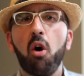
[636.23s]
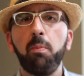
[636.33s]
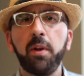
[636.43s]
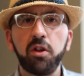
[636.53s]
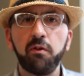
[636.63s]

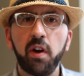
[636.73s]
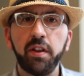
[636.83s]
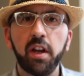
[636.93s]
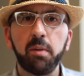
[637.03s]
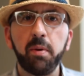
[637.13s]
Hope that you
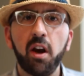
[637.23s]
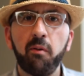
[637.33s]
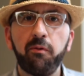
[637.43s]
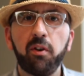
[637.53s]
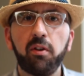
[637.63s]
find that to be
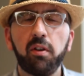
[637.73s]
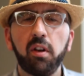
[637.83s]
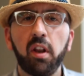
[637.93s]
helpful.